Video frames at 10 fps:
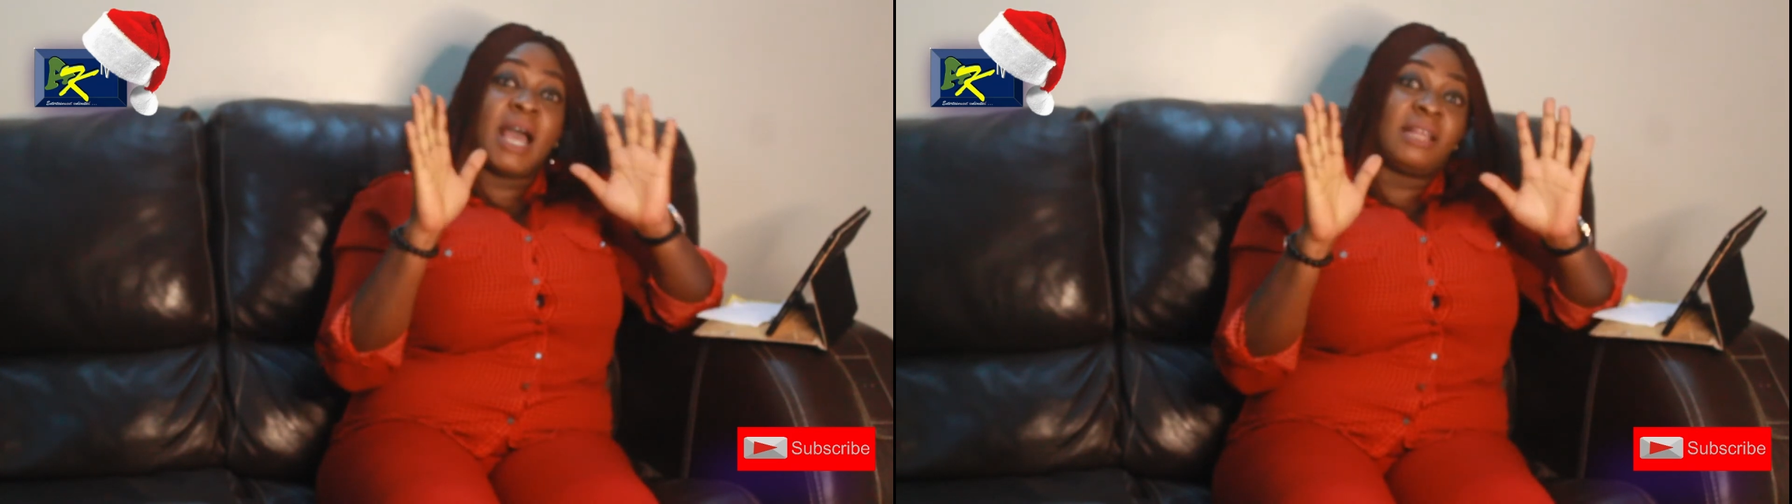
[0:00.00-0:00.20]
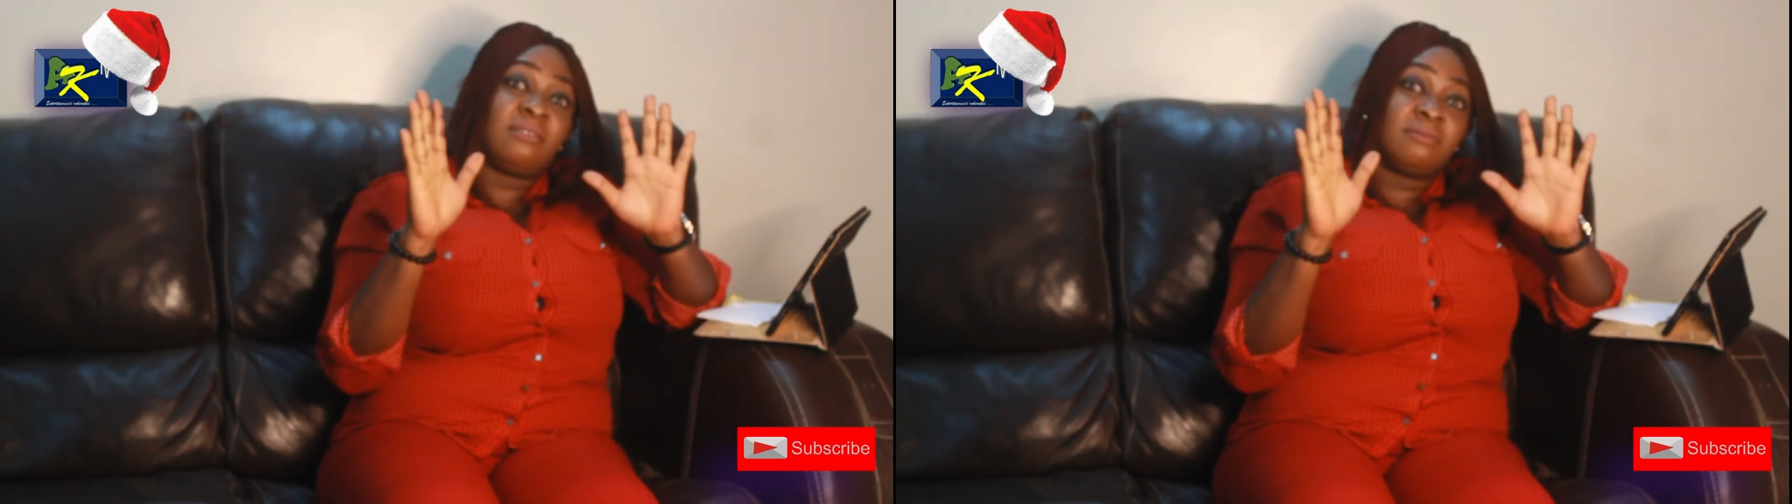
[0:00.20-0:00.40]

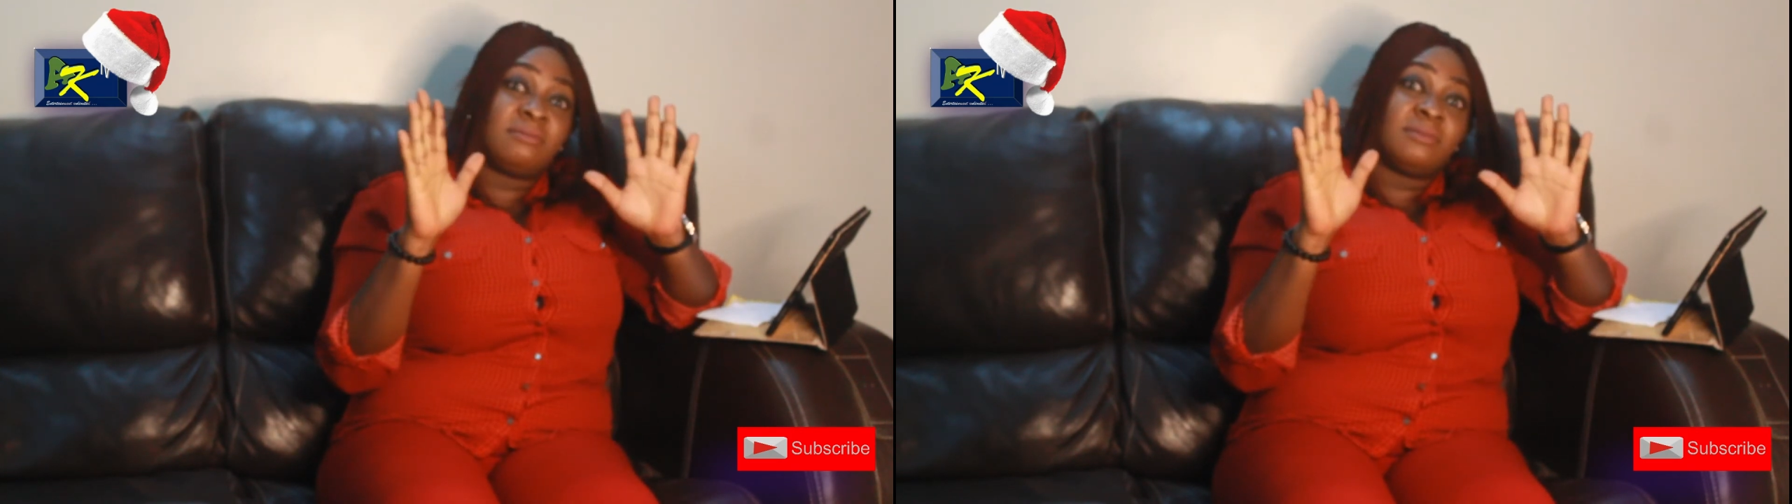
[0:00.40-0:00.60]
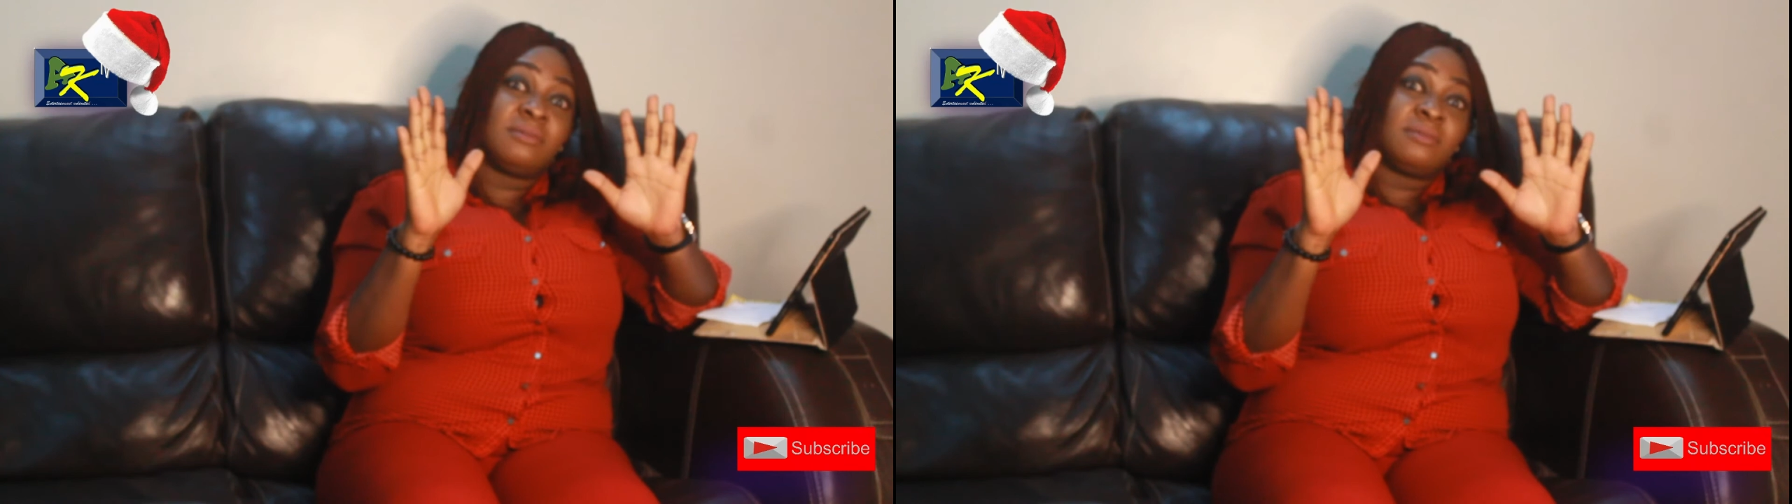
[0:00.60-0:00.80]

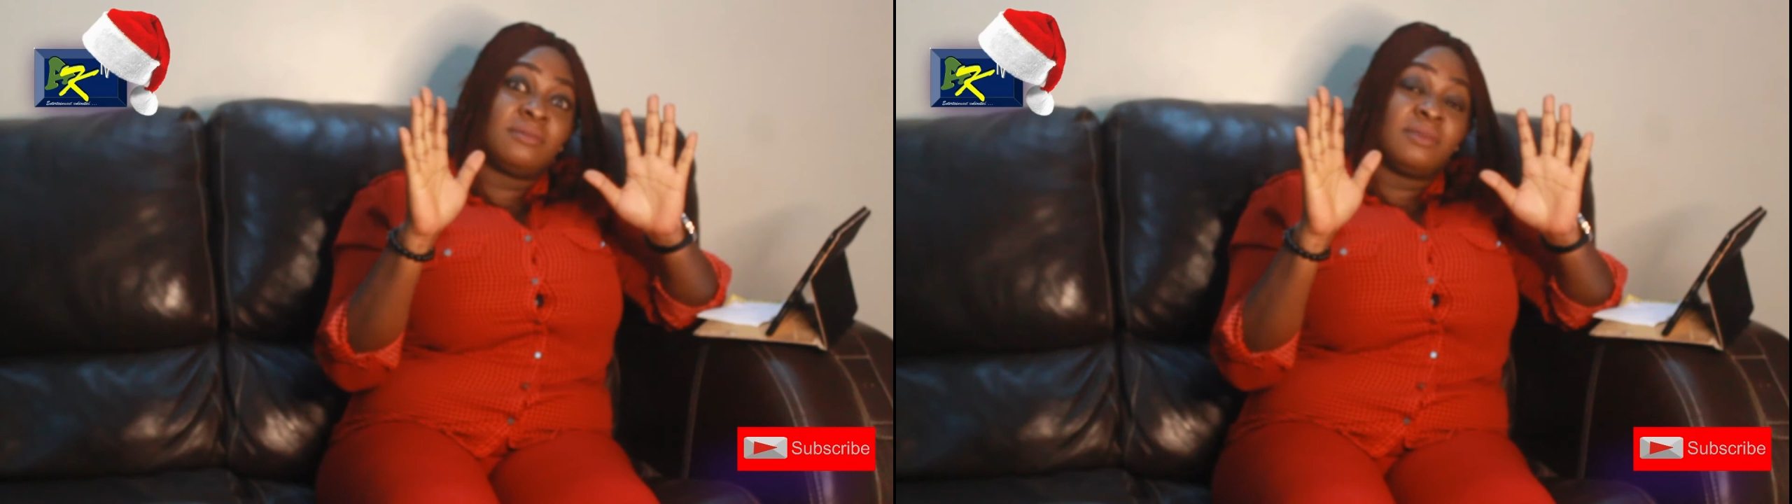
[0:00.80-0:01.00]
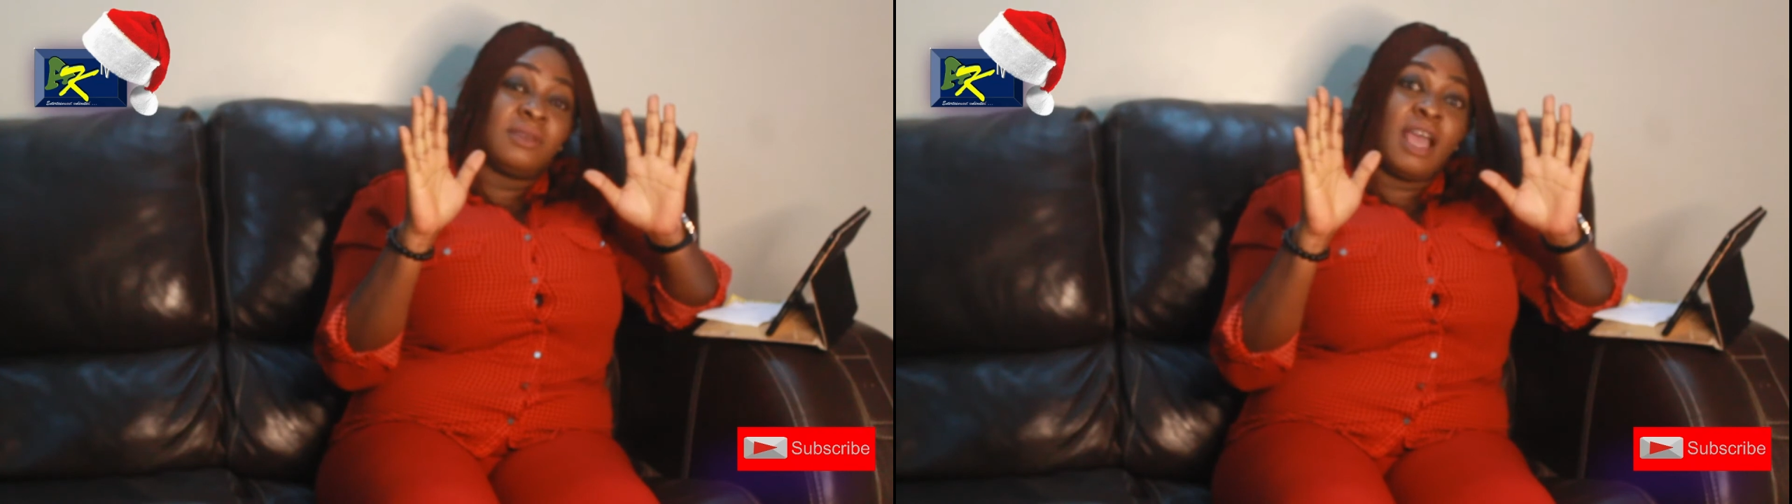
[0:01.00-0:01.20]

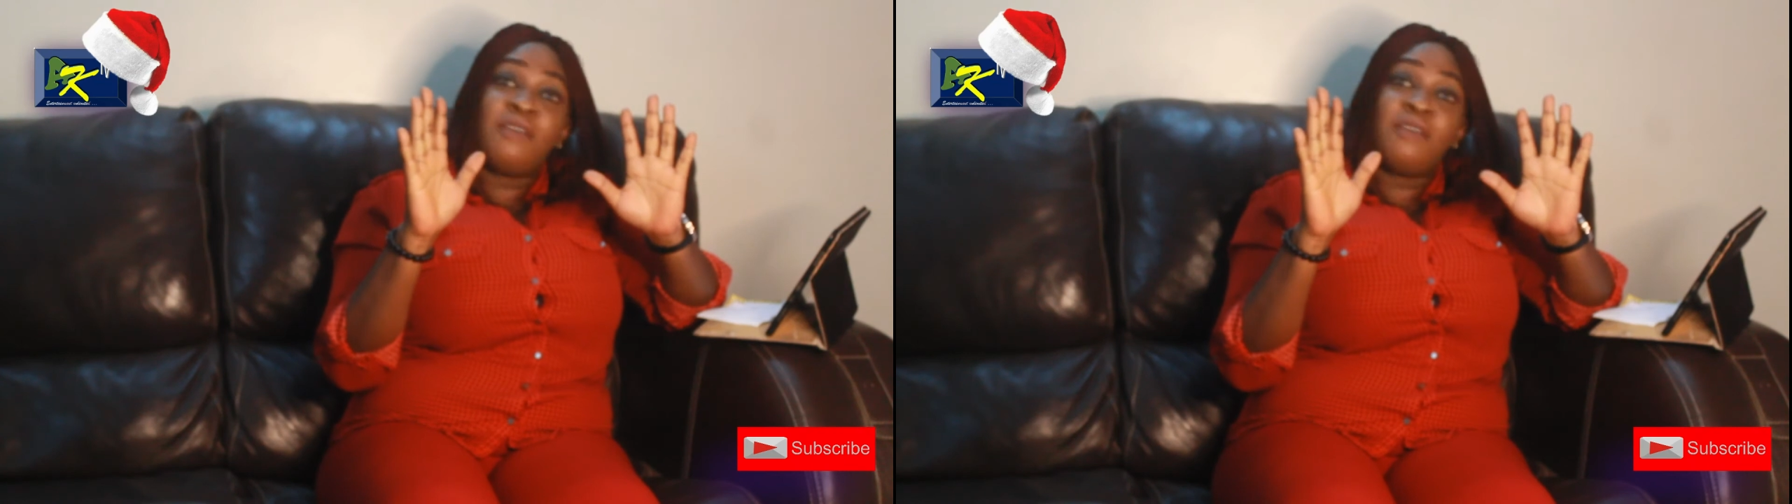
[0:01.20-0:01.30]
hand?